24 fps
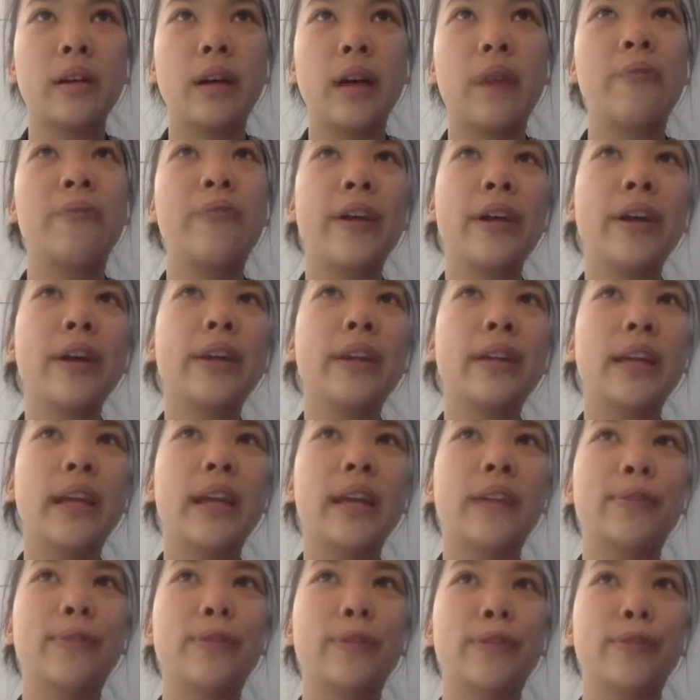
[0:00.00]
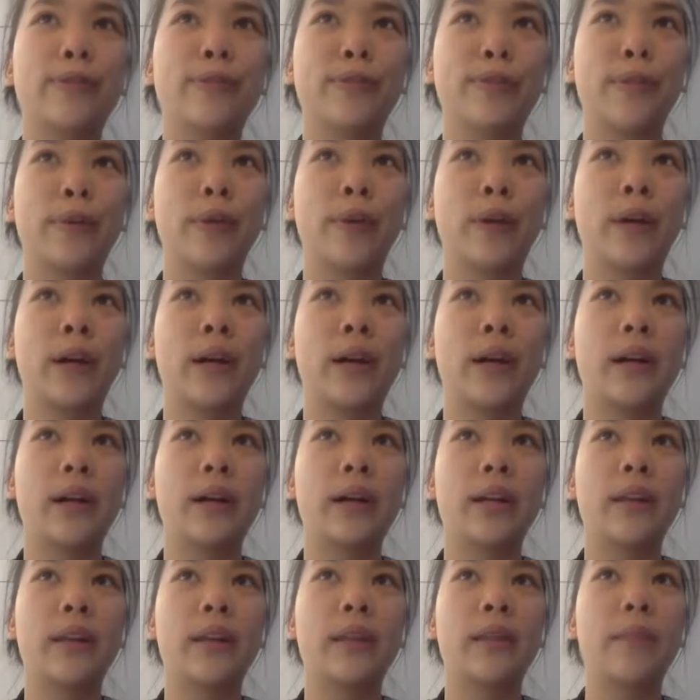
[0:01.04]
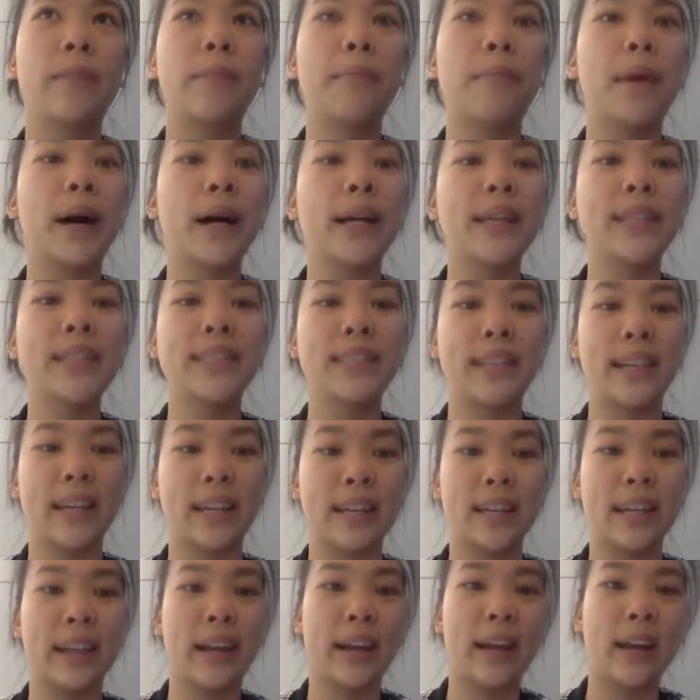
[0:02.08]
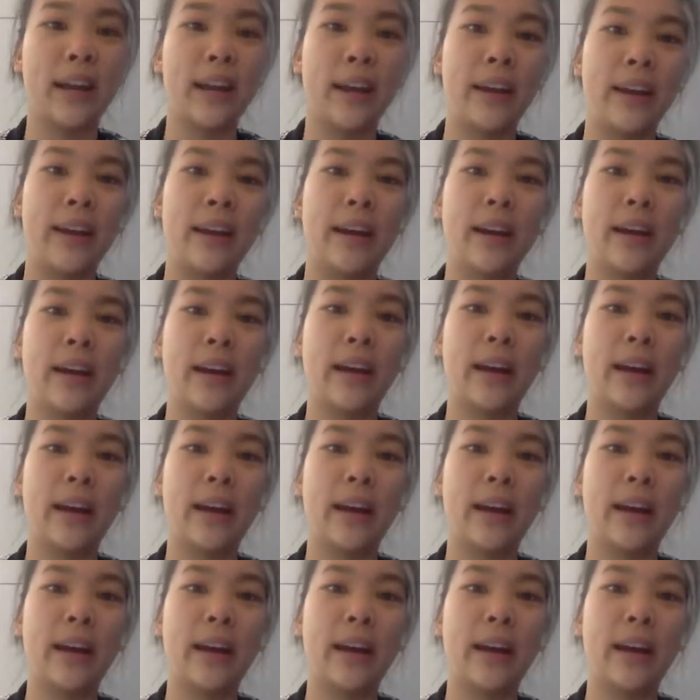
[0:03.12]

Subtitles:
very thankful for the mindset that I